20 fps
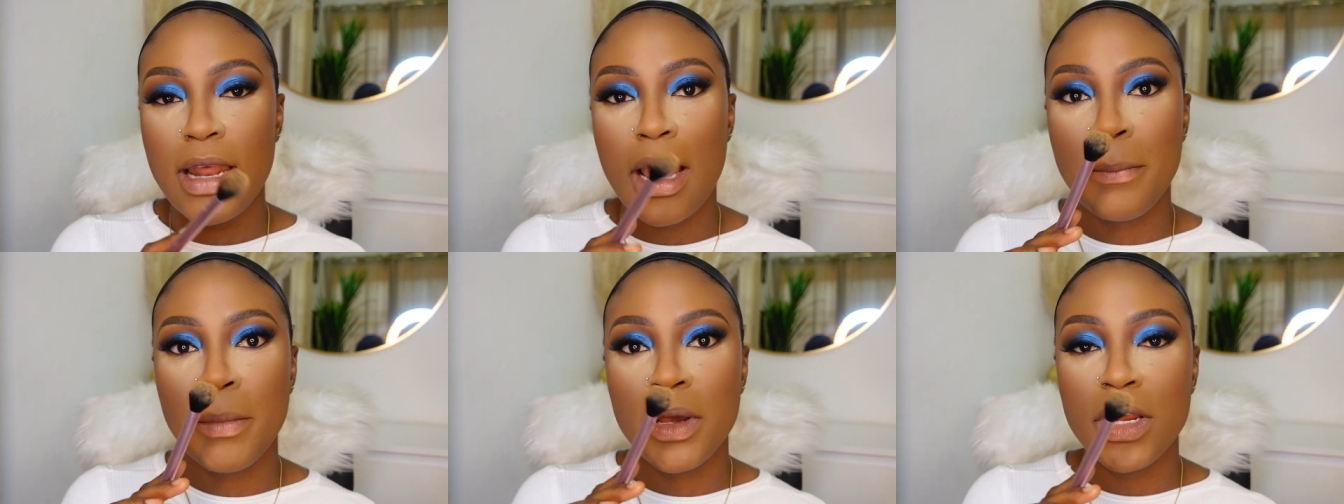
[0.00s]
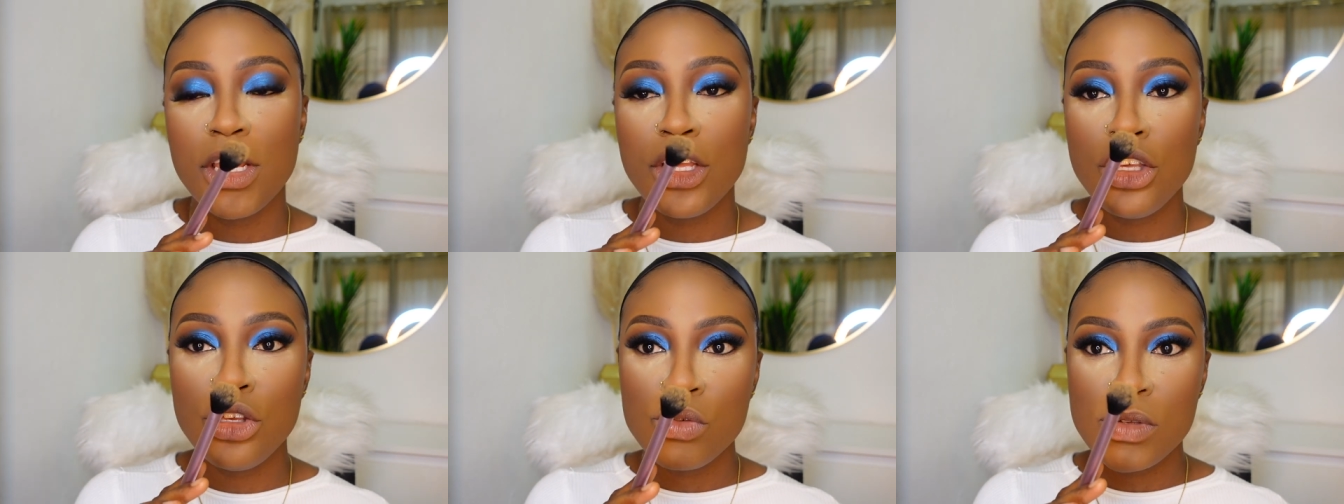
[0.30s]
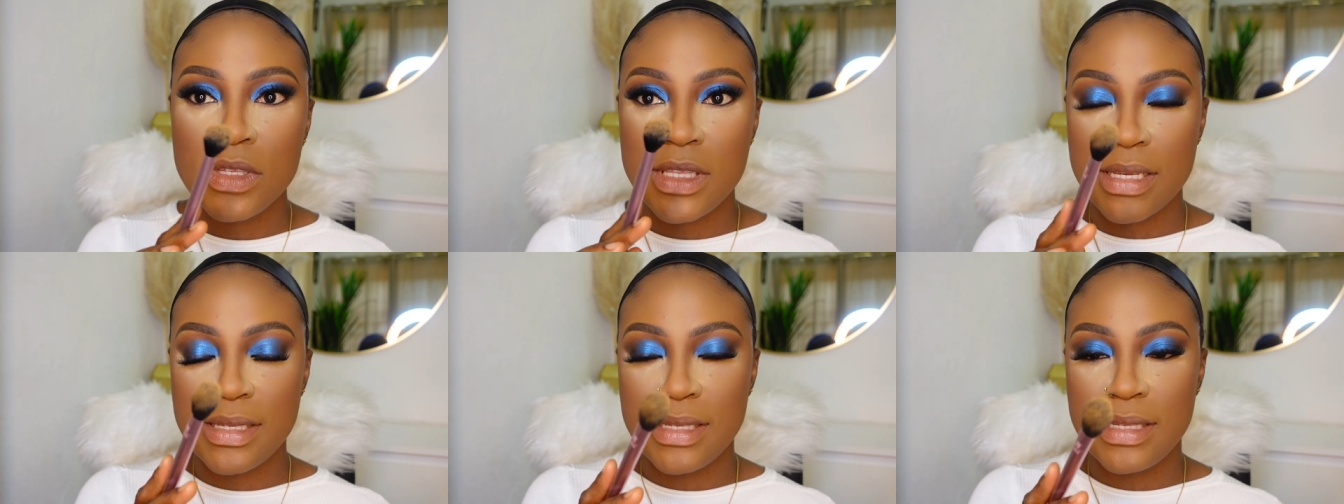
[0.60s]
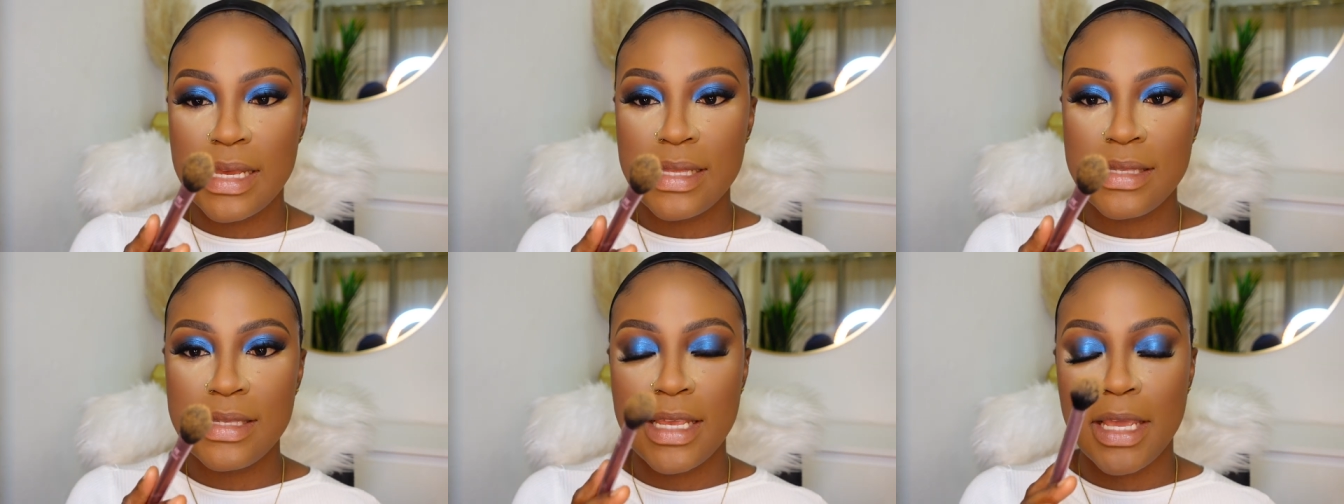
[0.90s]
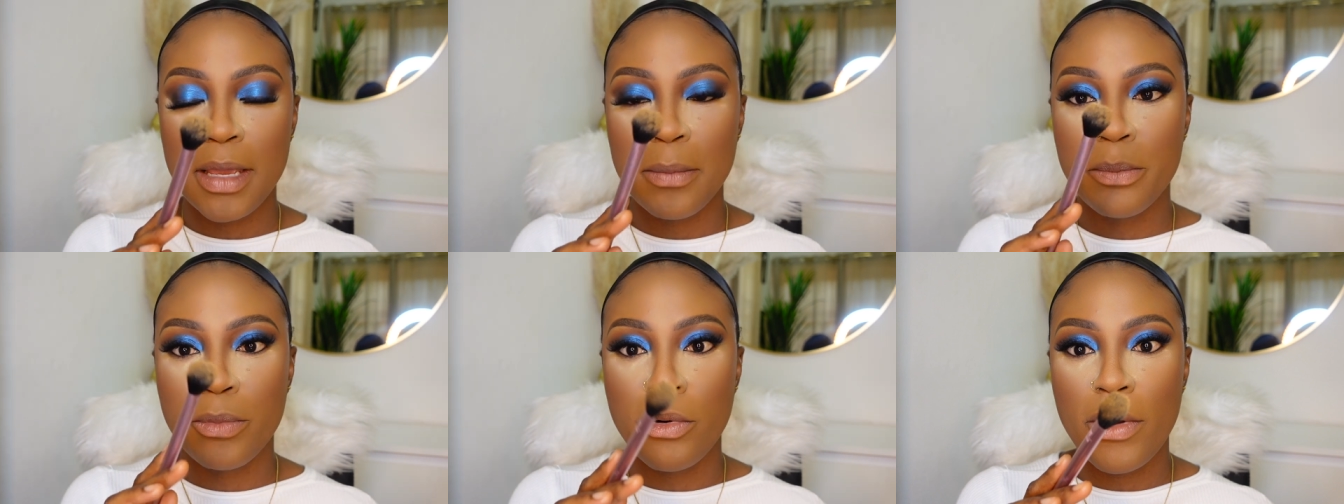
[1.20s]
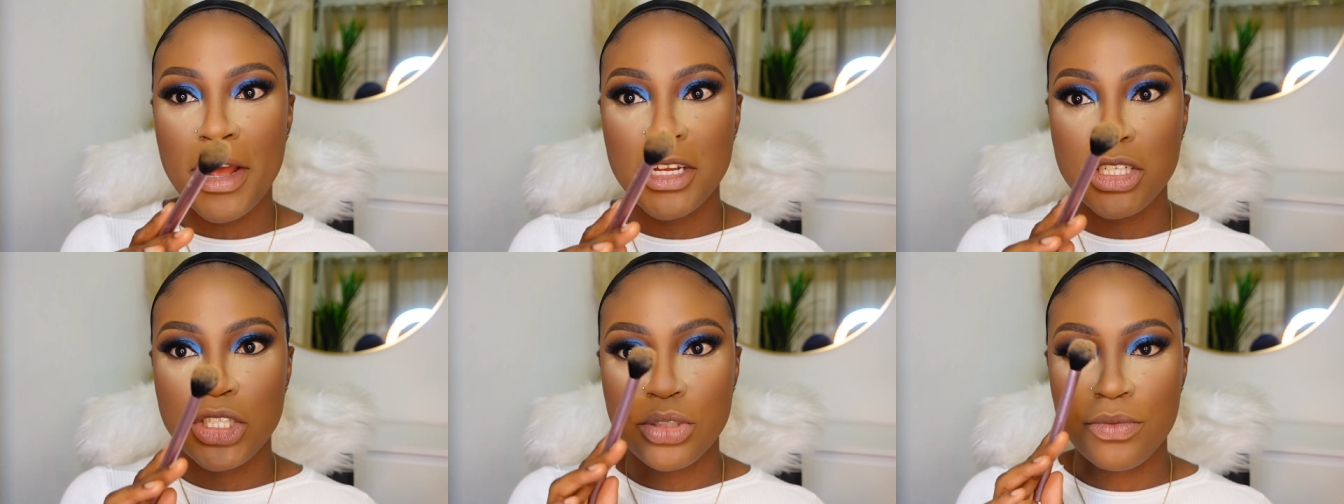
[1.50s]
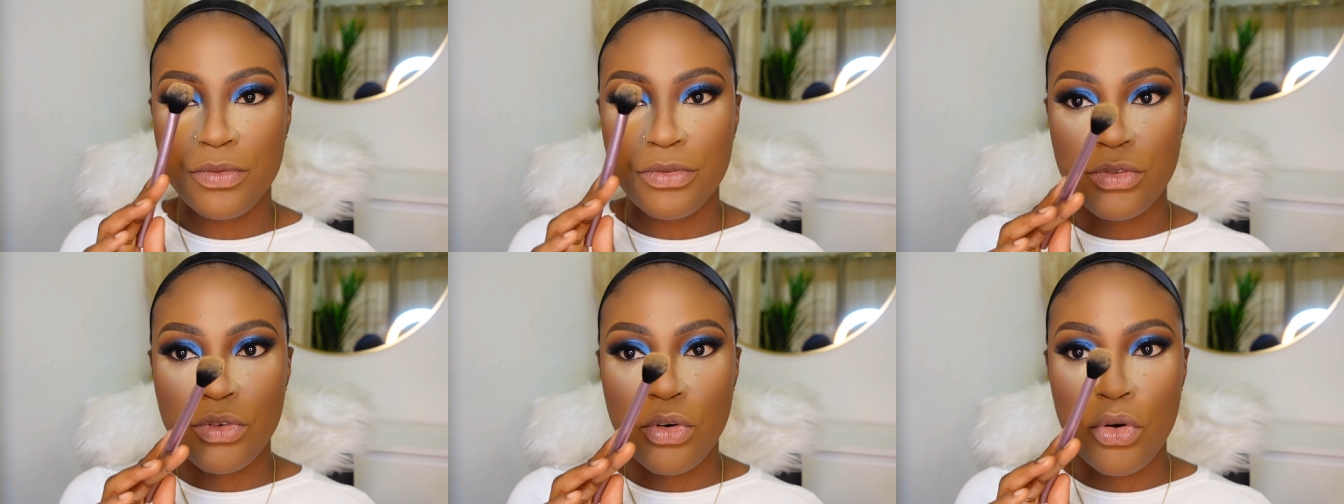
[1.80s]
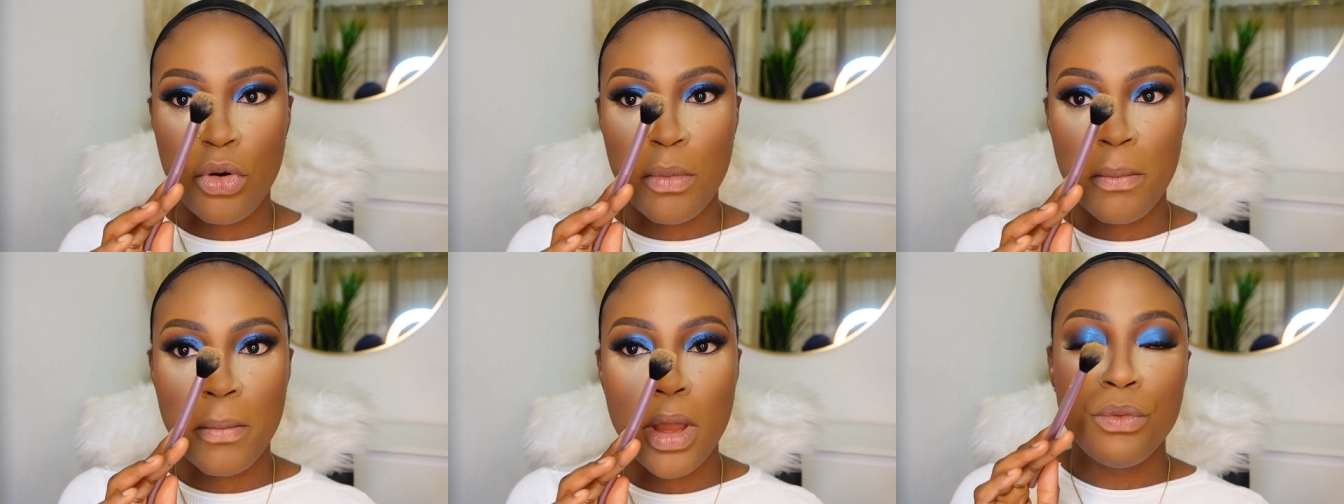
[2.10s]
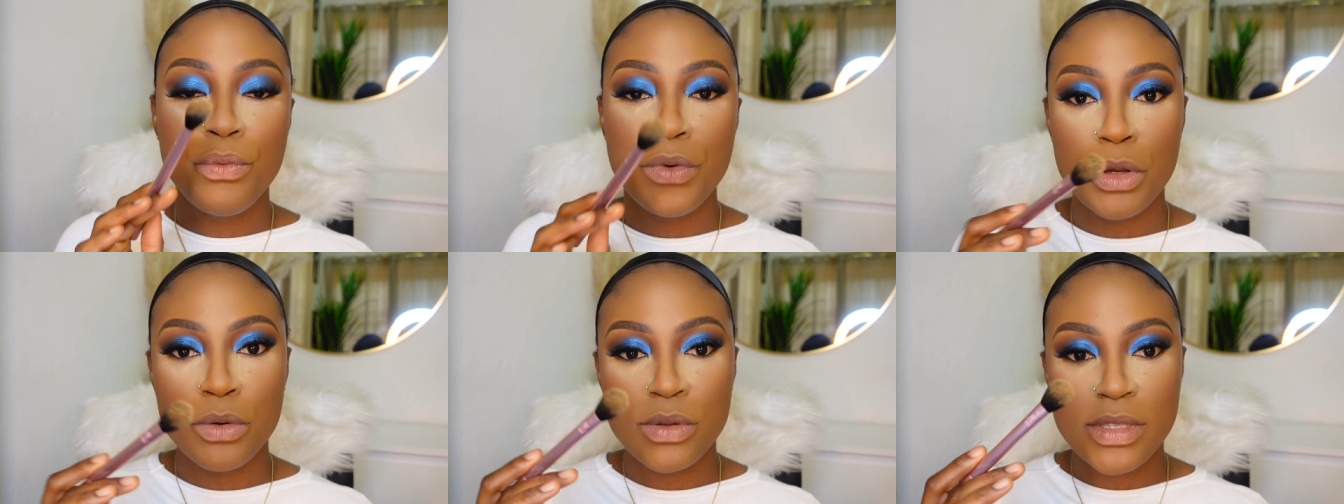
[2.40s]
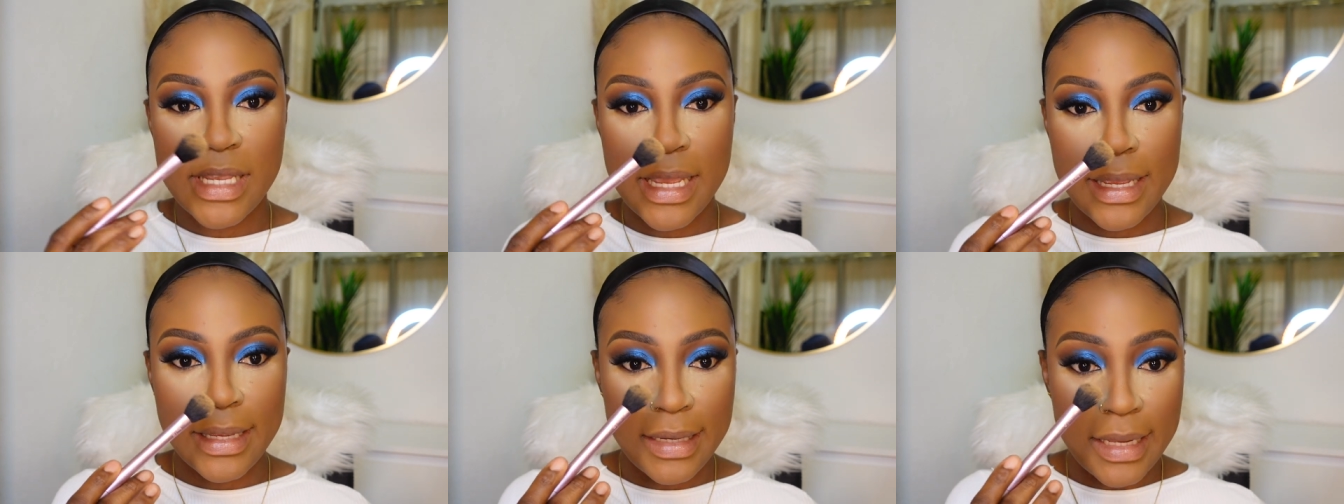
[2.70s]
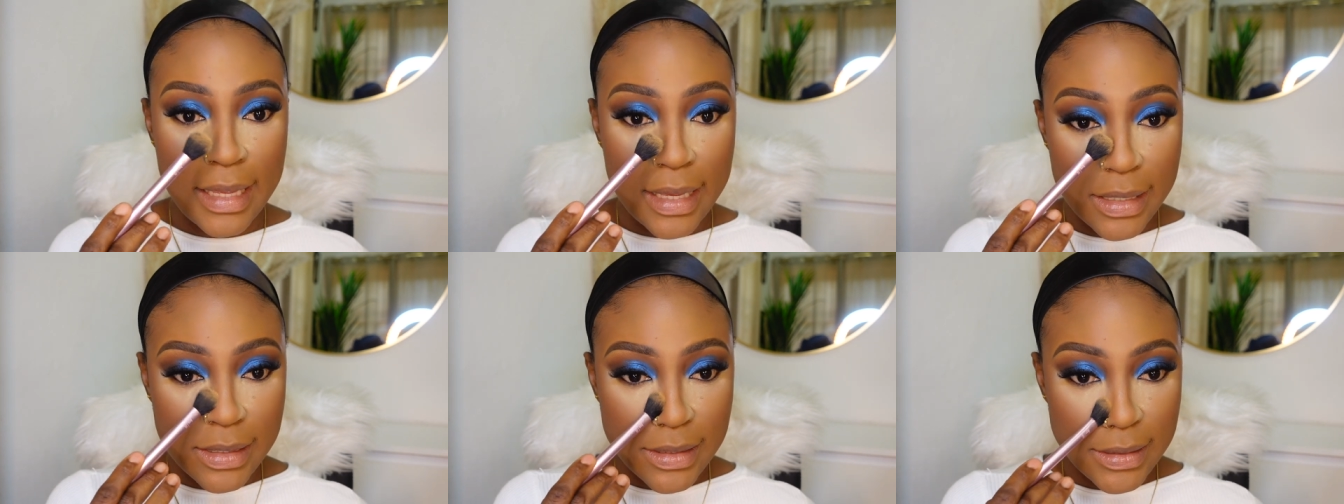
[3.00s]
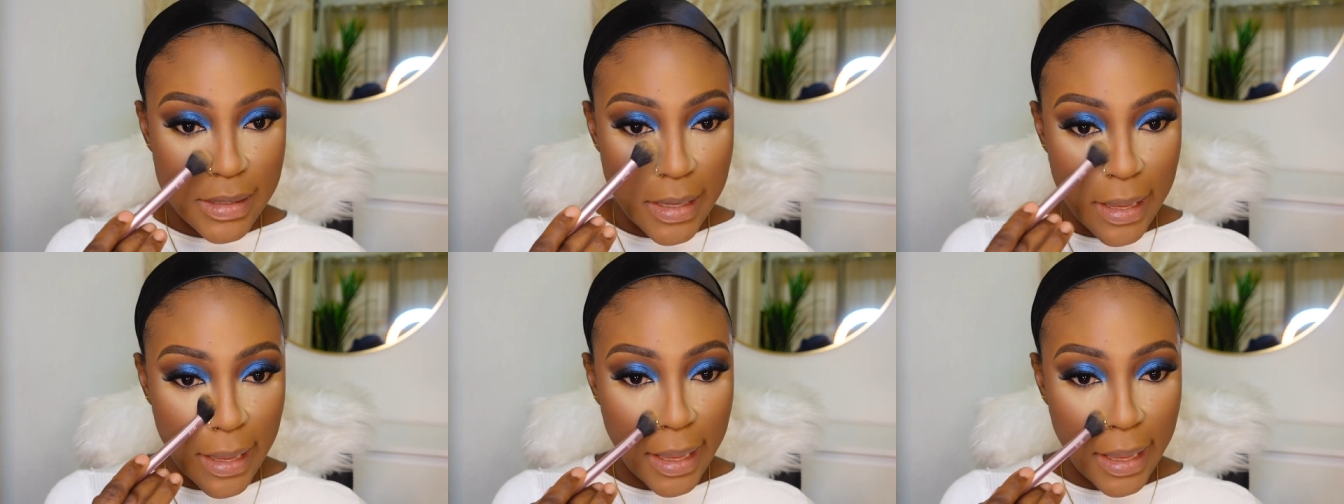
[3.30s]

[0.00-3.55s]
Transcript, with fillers: I'm gonna use the setting brush from Real Techniques,